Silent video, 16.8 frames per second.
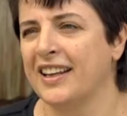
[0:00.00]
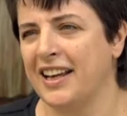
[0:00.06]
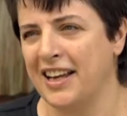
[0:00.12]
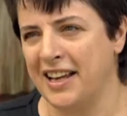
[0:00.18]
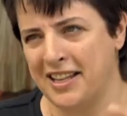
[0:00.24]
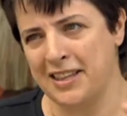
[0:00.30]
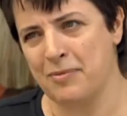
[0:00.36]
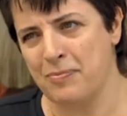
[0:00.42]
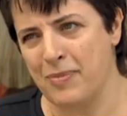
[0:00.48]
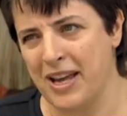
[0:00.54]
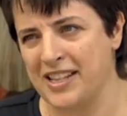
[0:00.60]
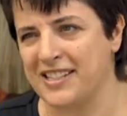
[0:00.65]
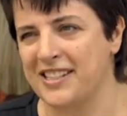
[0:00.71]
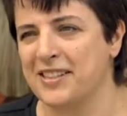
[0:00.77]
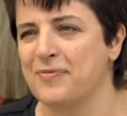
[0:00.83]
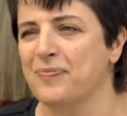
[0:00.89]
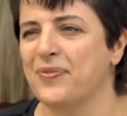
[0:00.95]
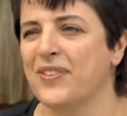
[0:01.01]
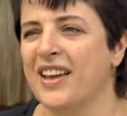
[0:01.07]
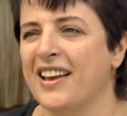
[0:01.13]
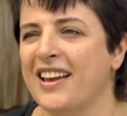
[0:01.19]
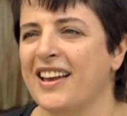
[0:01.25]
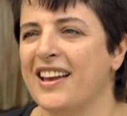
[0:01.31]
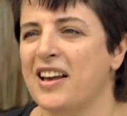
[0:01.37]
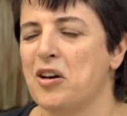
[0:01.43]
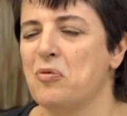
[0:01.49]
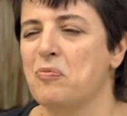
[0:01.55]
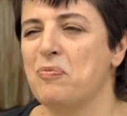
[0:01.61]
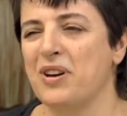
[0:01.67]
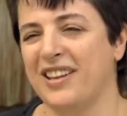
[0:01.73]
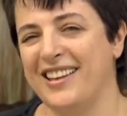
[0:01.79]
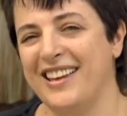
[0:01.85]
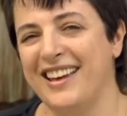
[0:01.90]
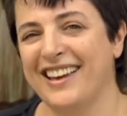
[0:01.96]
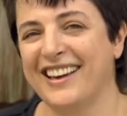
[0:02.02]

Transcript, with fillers: and the mess. But